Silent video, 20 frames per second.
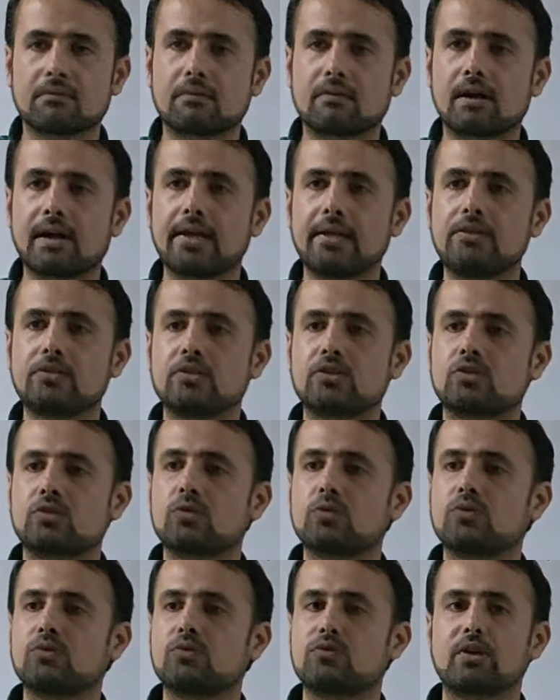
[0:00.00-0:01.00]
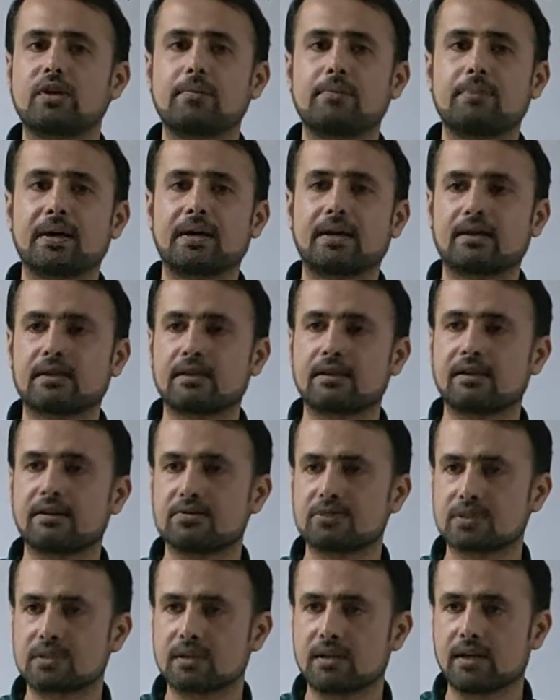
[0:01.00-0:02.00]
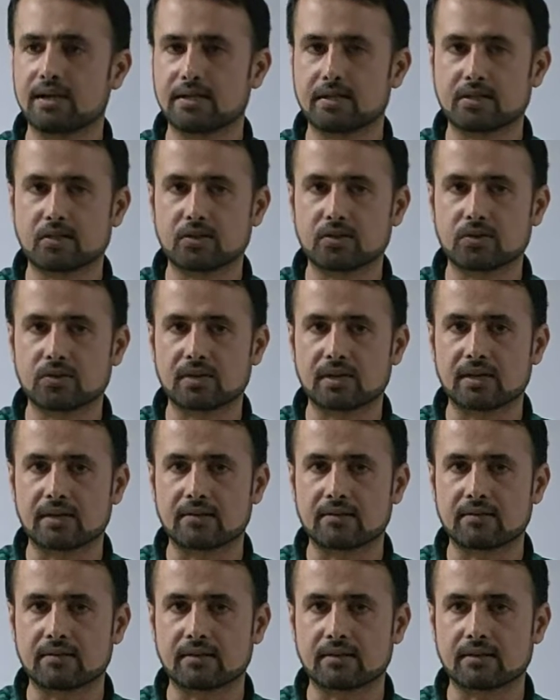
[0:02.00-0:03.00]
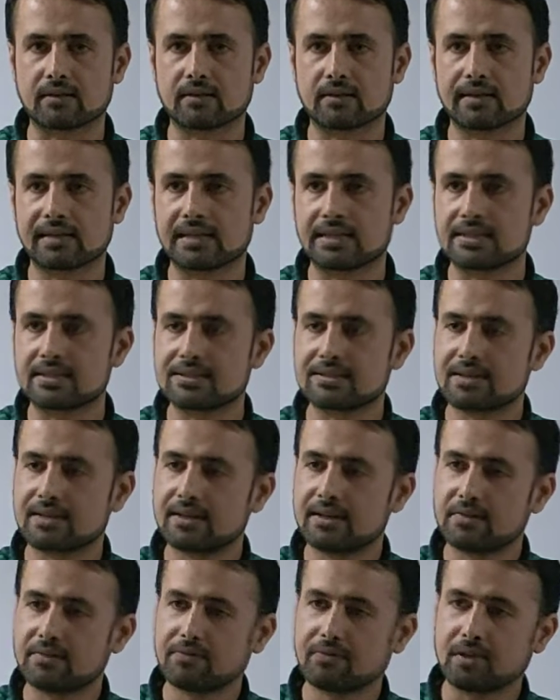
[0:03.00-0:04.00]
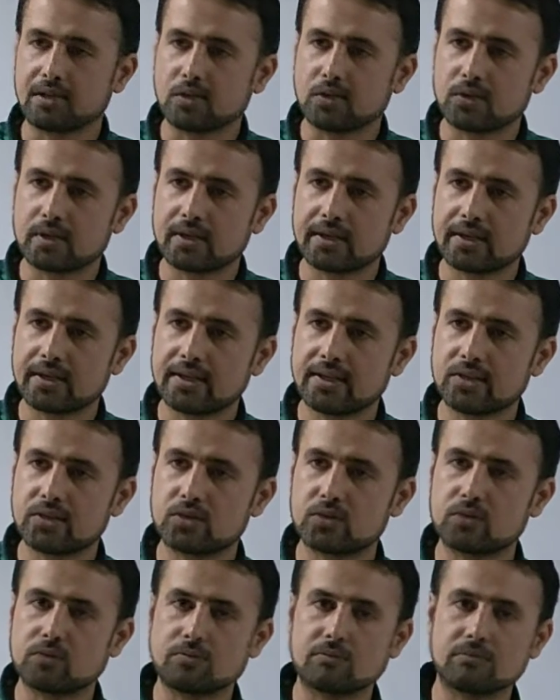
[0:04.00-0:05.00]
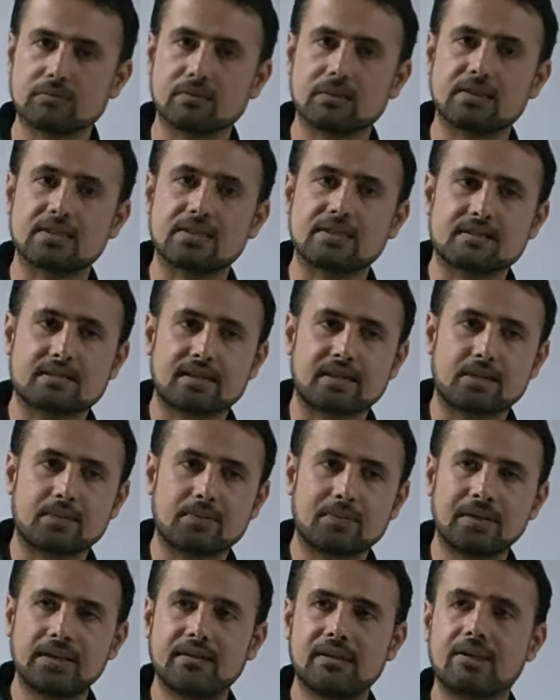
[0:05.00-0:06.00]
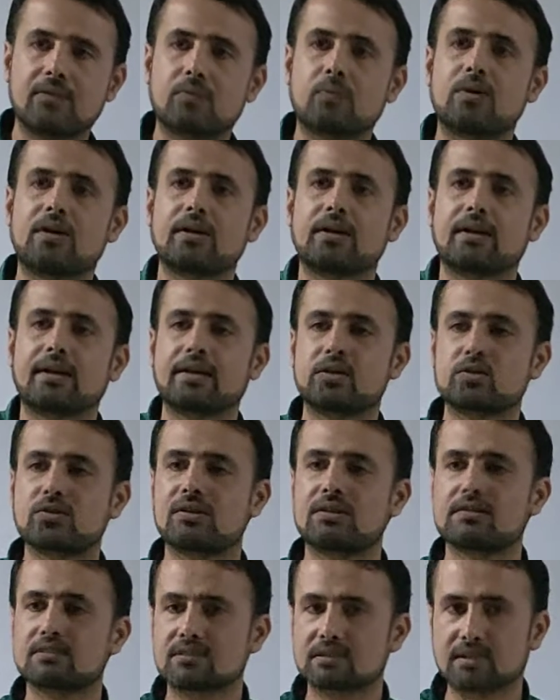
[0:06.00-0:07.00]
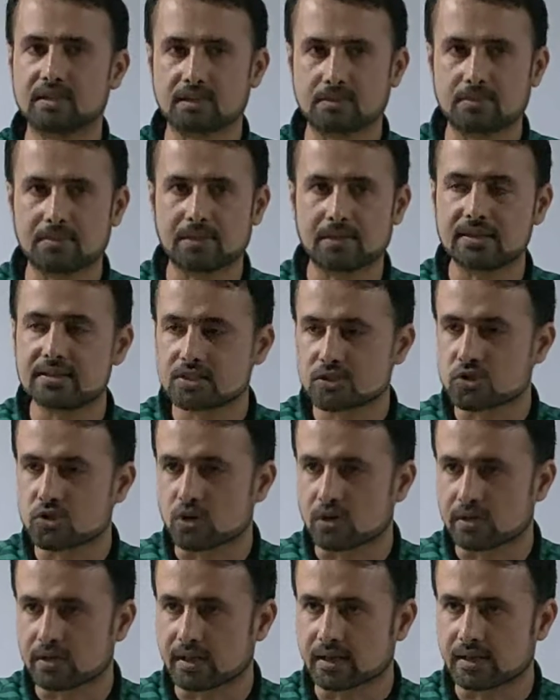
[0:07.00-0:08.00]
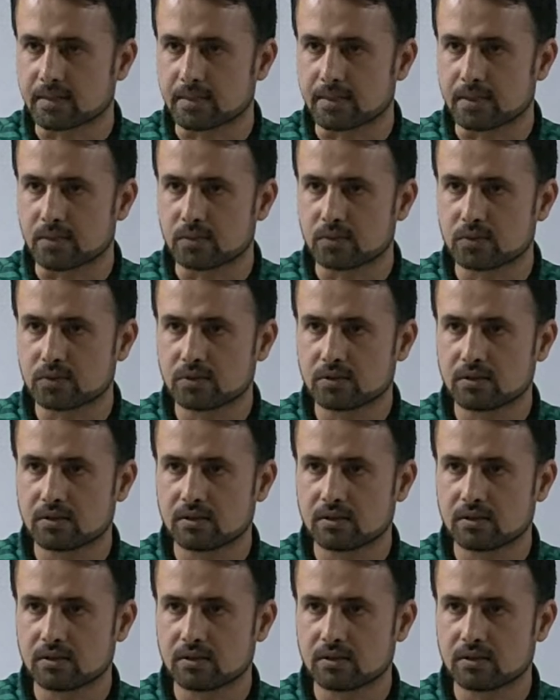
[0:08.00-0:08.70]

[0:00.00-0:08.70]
write 2-3 paragraphs related to that thing, instead of looking into the statement, that what an actual the statement is talking about.